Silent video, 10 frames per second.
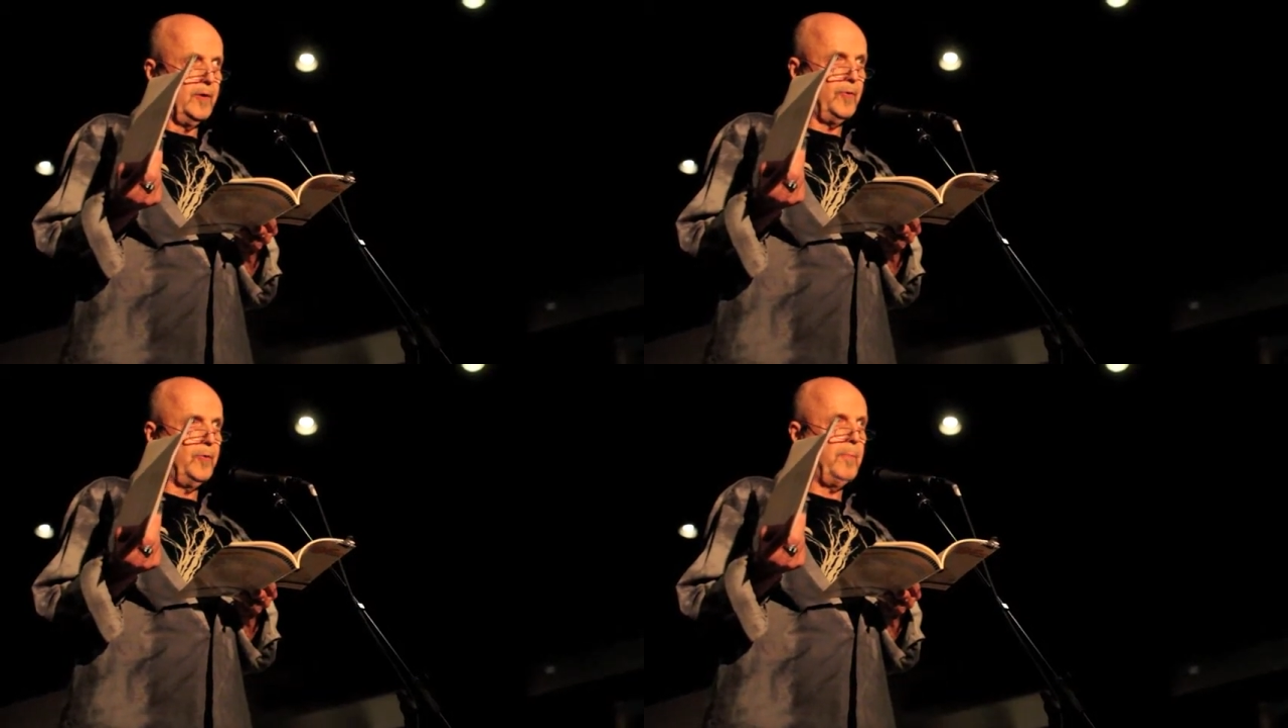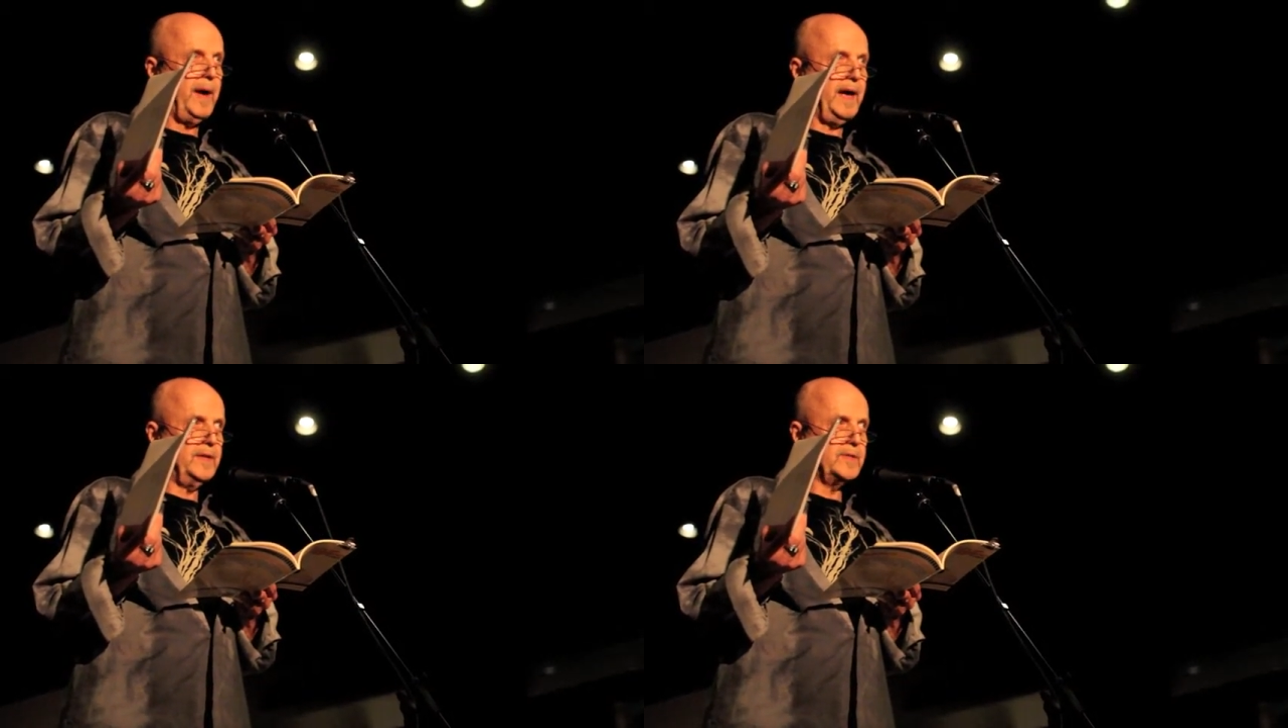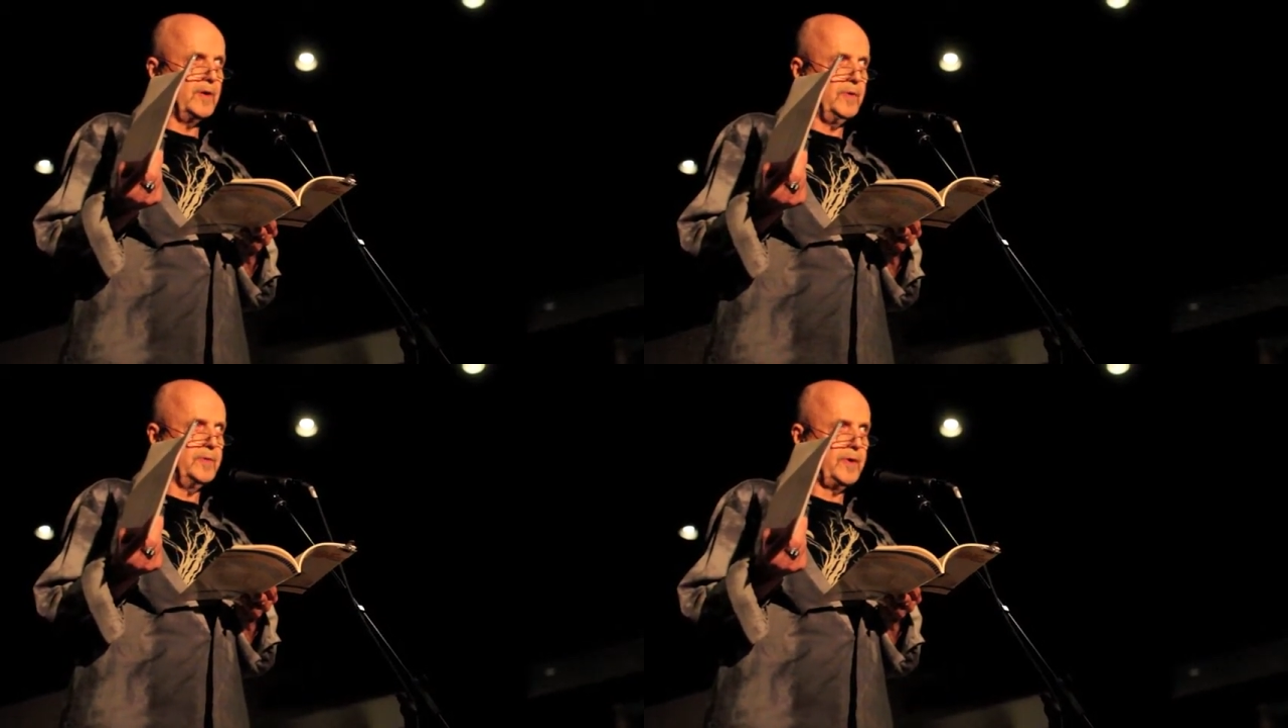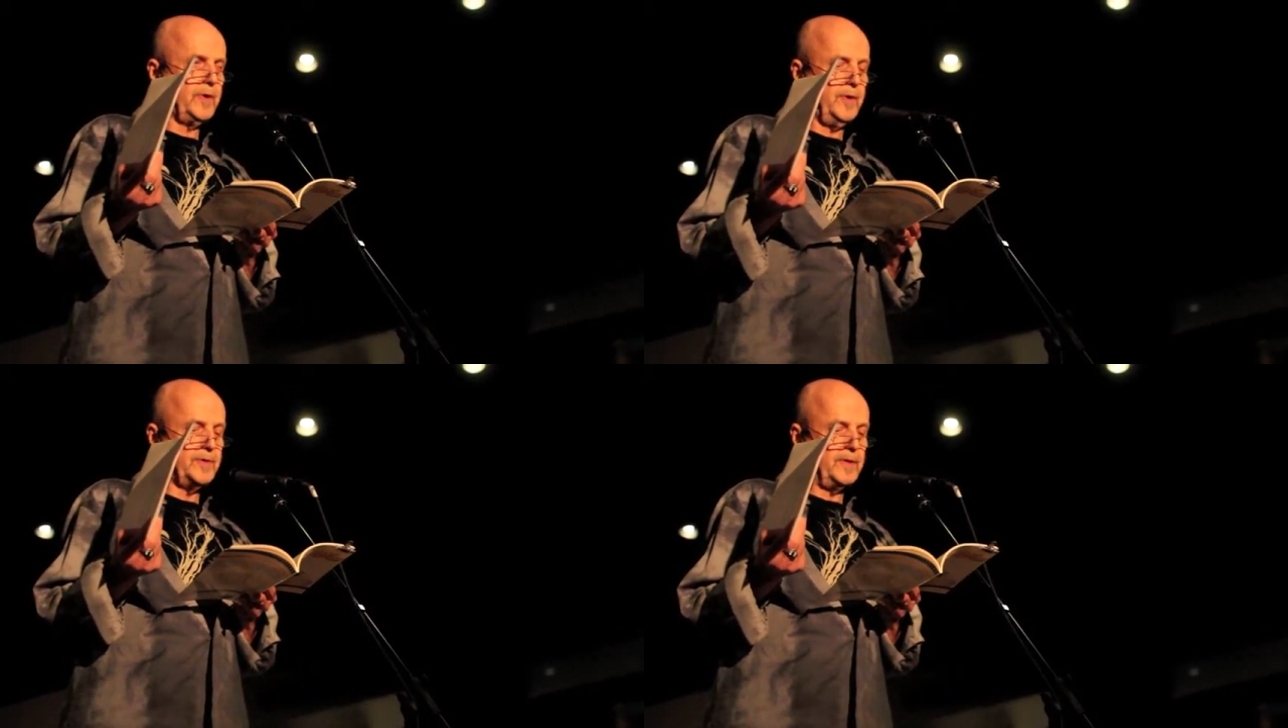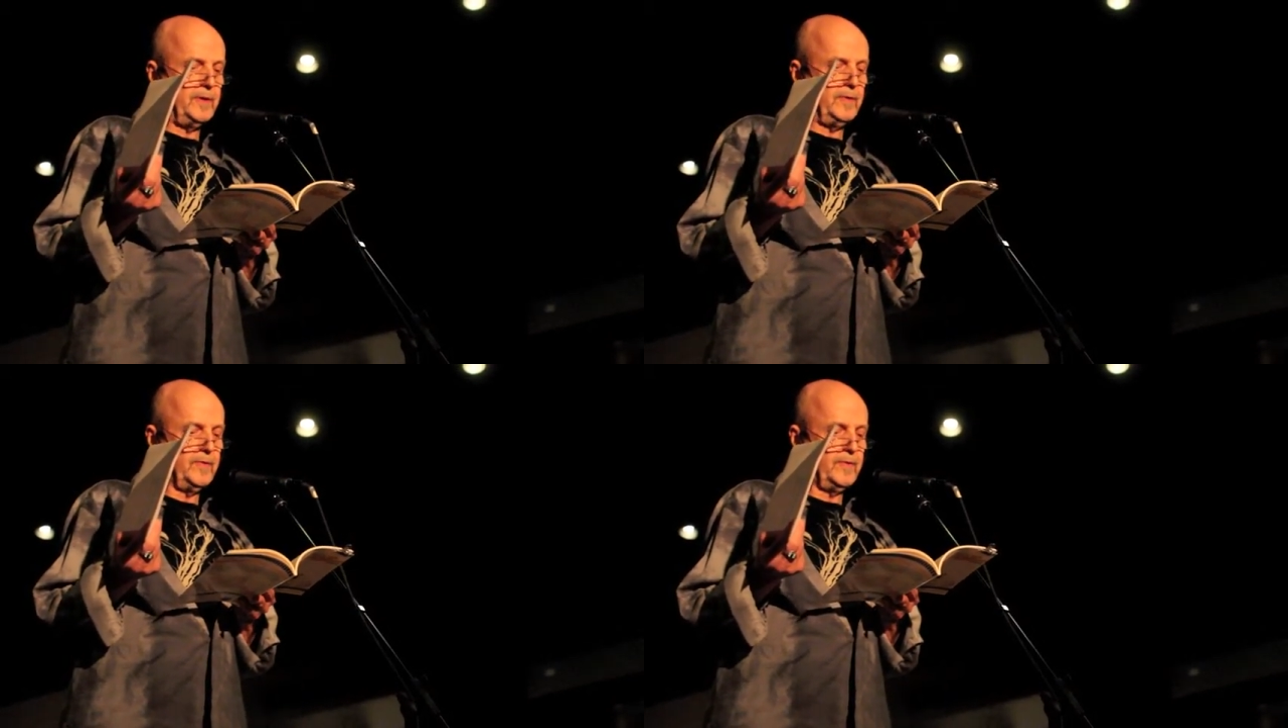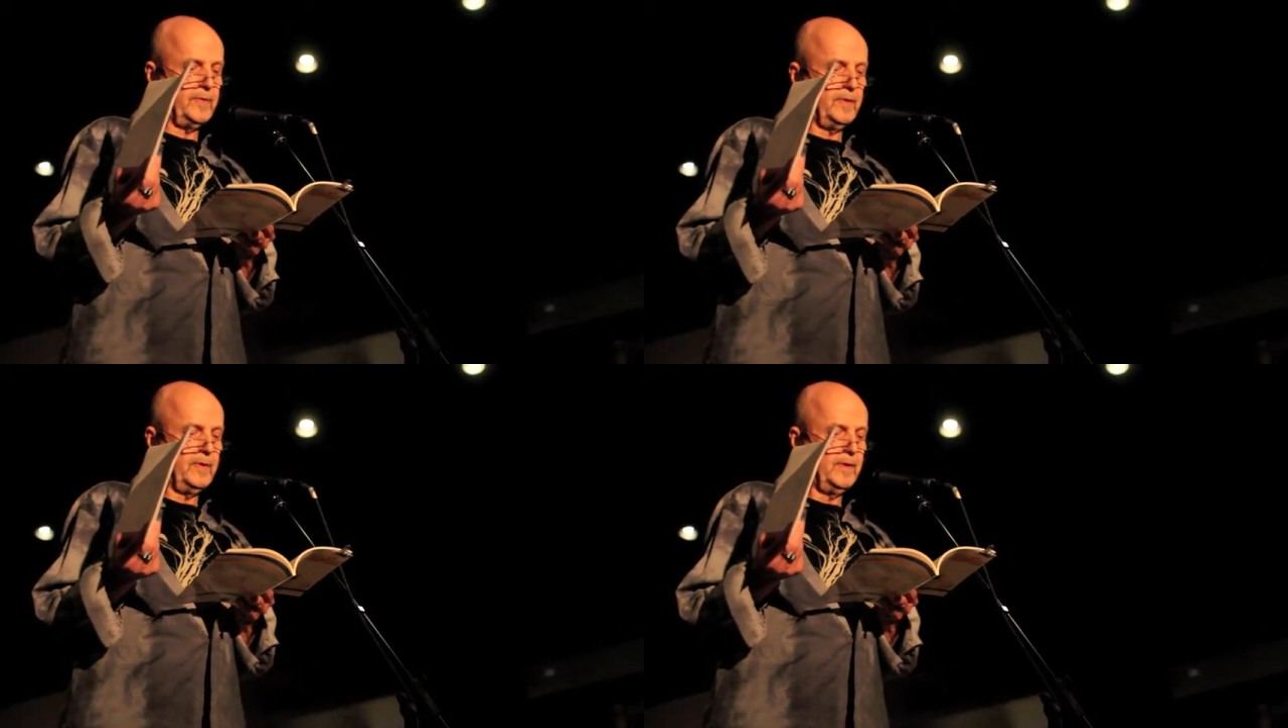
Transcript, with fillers: who made his own curtains.